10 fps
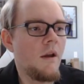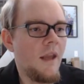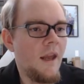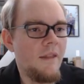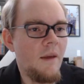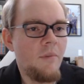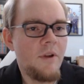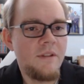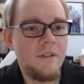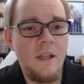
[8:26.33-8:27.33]
Okay, that
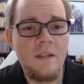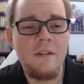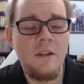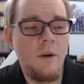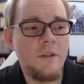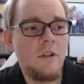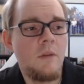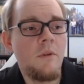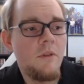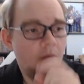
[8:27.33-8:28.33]
brings us next to question
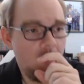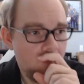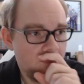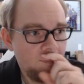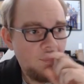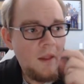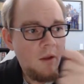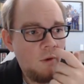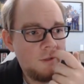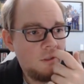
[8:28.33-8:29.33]
number 3.
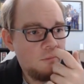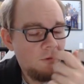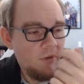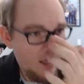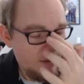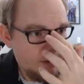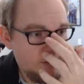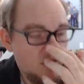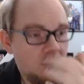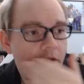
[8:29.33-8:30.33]
Question number 3 asks
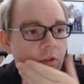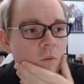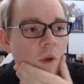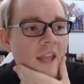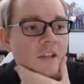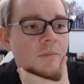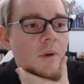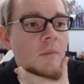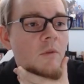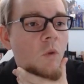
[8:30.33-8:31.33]
us to compute h
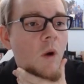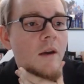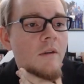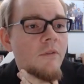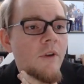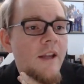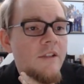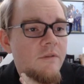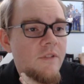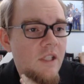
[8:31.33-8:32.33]
prime of 1 for
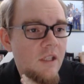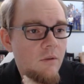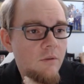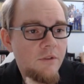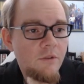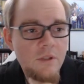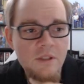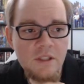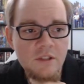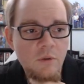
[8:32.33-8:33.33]
h of t equals
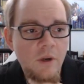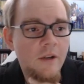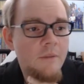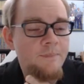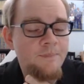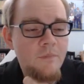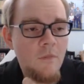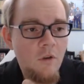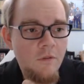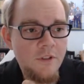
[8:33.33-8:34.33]
3t squared
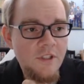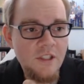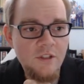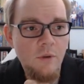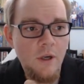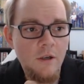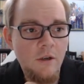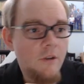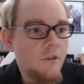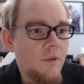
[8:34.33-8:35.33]
over t squared,
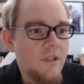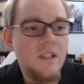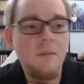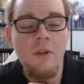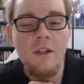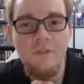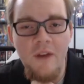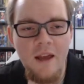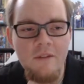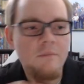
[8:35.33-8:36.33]
or 3t plus
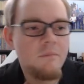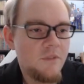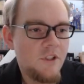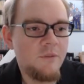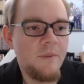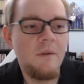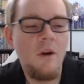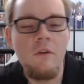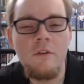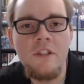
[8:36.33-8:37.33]
5,
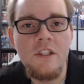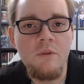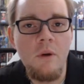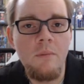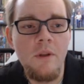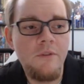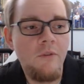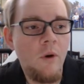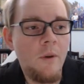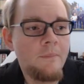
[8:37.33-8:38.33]
over t squared plus
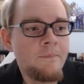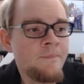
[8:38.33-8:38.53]
4.